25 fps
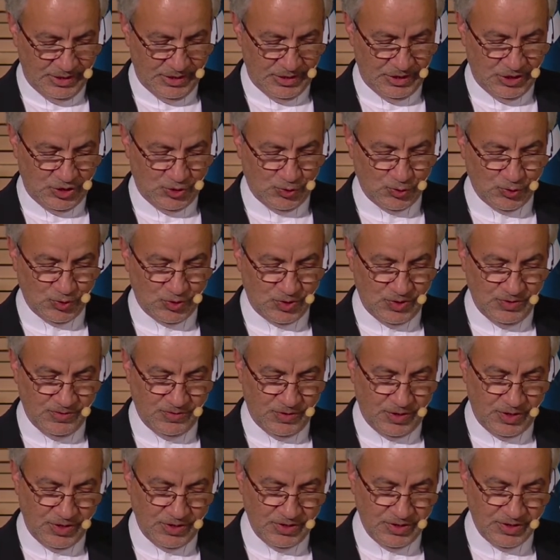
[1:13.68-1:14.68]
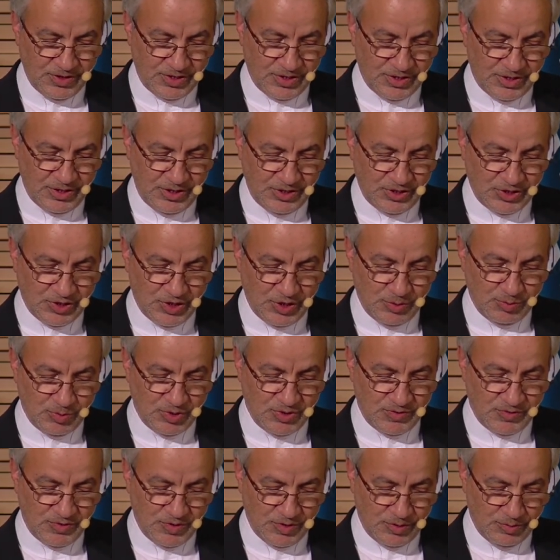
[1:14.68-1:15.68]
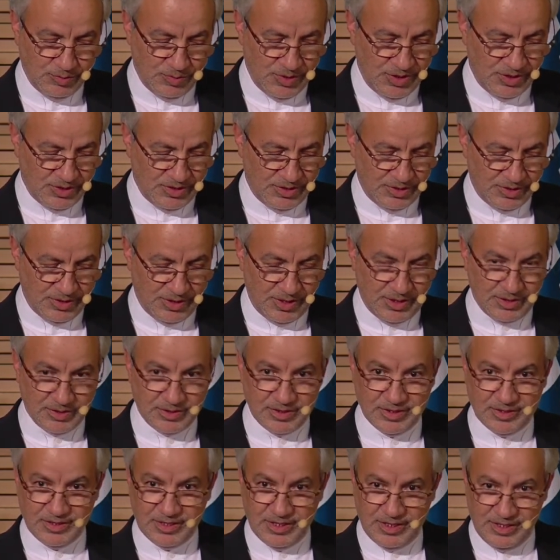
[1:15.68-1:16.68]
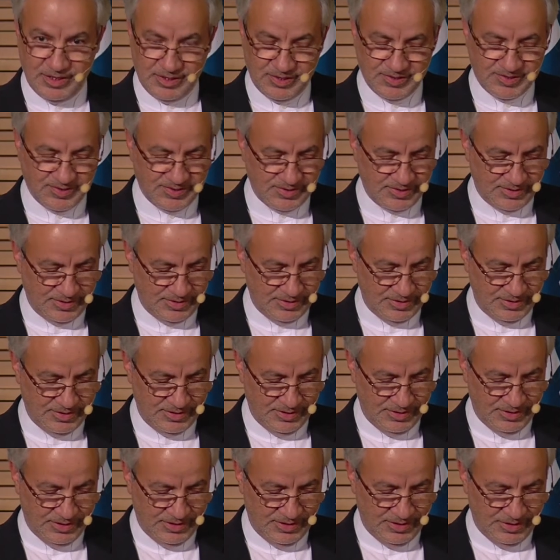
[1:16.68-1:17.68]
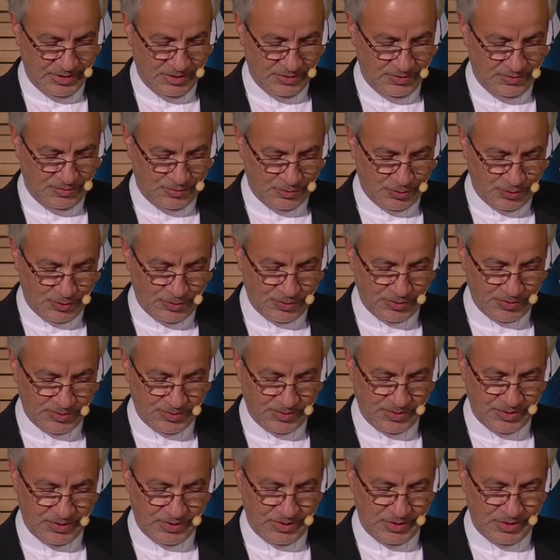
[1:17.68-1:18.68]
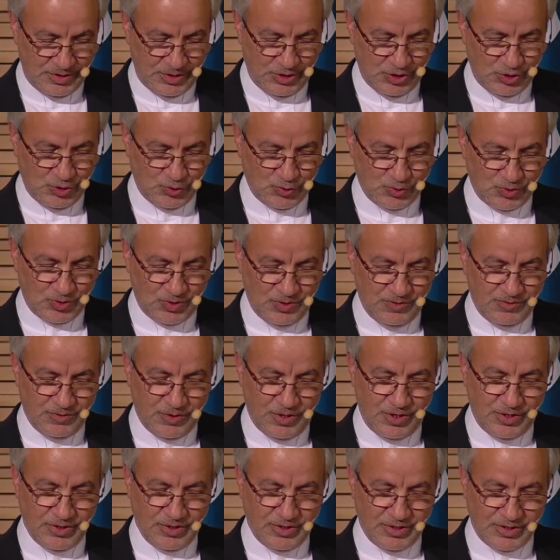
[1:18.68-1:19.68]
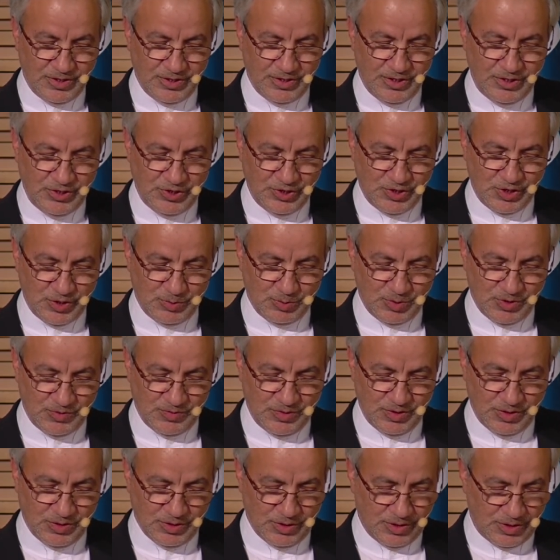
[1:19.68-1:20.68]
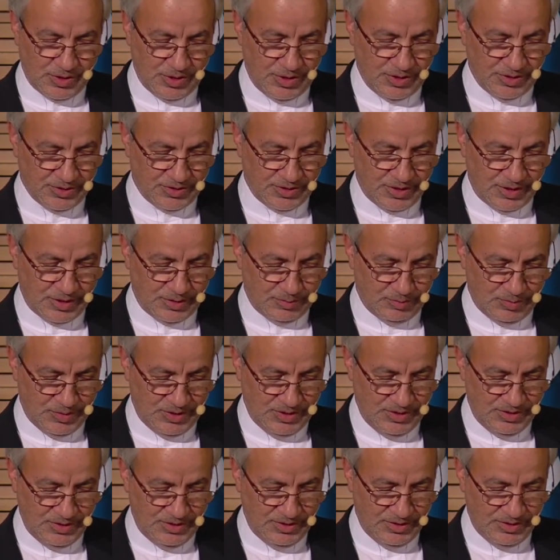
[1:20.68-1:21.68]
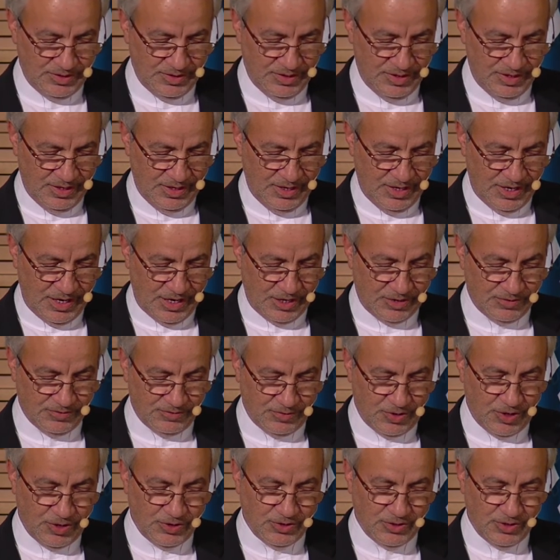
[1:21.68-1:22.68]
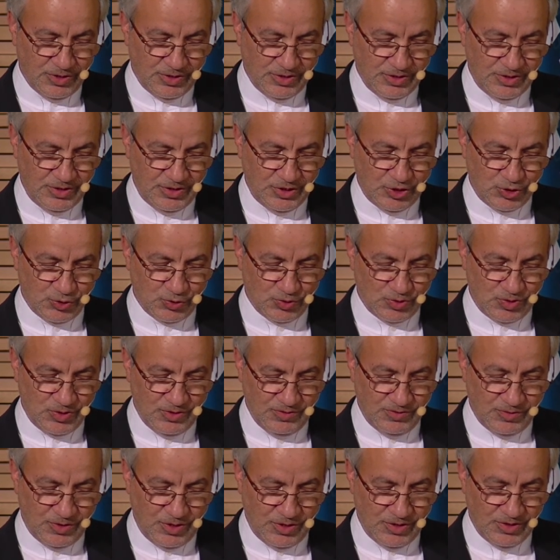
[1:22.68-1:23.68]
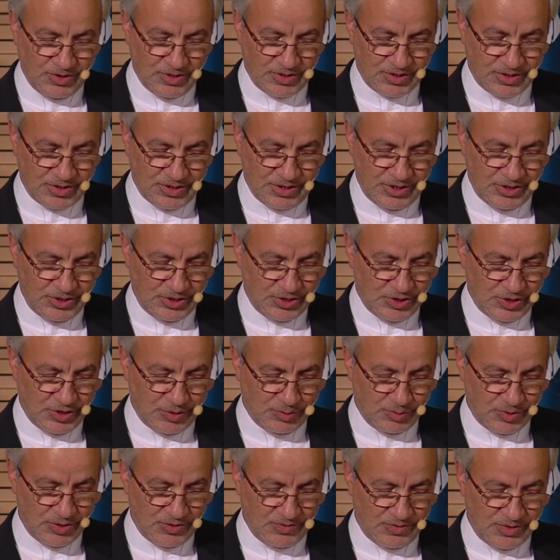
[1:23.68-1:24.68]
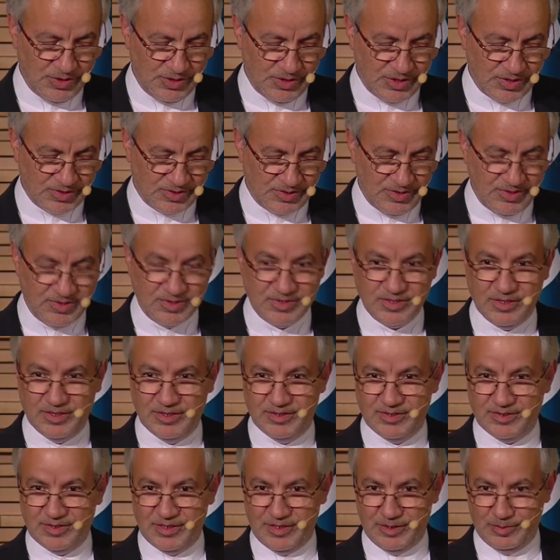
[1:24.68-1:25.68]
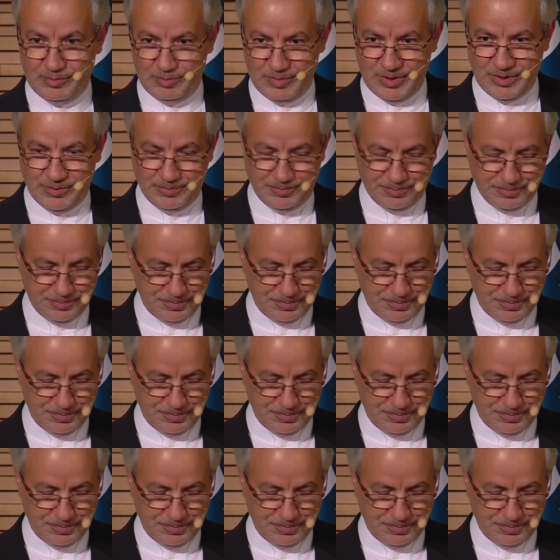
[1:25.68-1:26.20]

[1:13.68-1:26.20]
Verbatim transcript: it should define the relation between me and the text. Fourth, it should define the relation between the God and me. And finally, it should define the relation between existence and me.